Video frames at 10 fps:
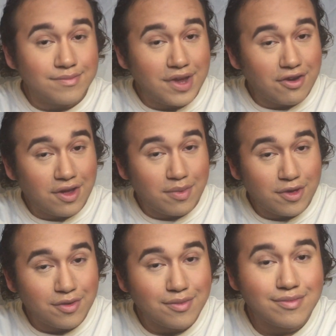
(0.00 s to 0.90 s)
Period,
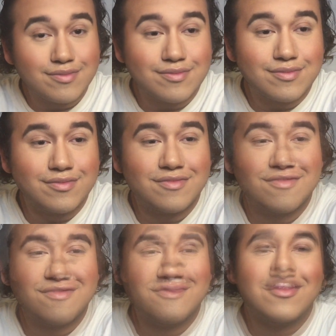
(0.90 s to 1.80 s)
poo.
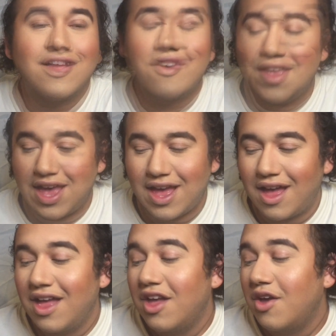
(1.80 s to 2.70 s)
So yeah,
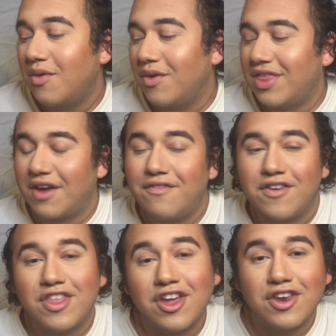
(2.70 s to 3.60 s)
without
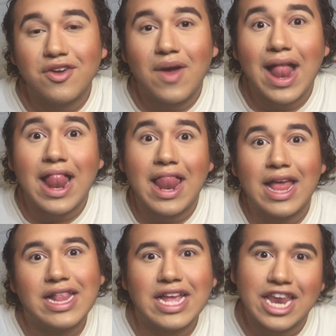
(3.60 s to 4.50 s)
further ado,
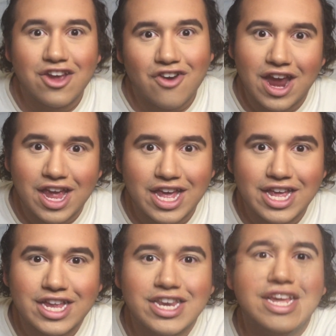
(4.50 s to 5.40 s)
let's get it
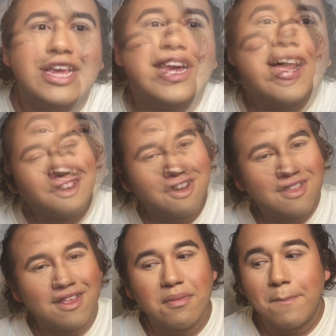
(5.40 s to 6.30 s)
cracking. So to
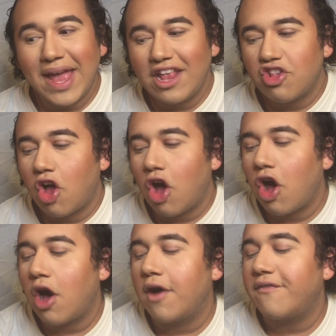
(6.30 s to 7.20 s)
start this base
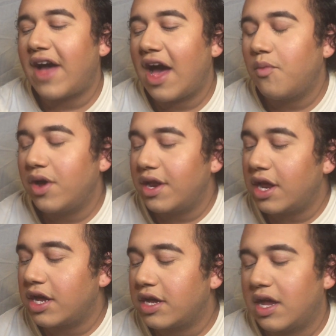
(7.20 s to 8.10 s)
off, I'm
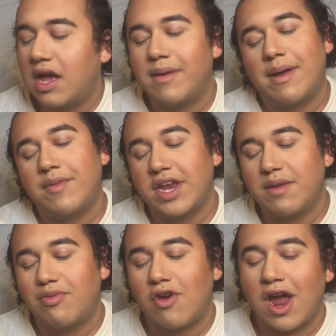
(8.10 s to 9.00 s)

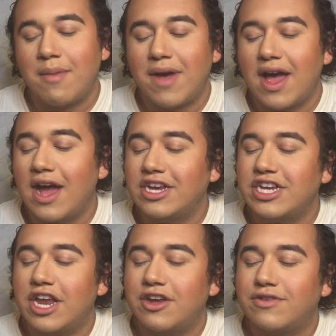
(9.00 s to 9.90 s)
gonna prime my
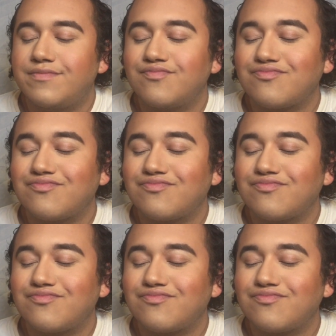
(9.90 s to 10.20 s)
eyeshadow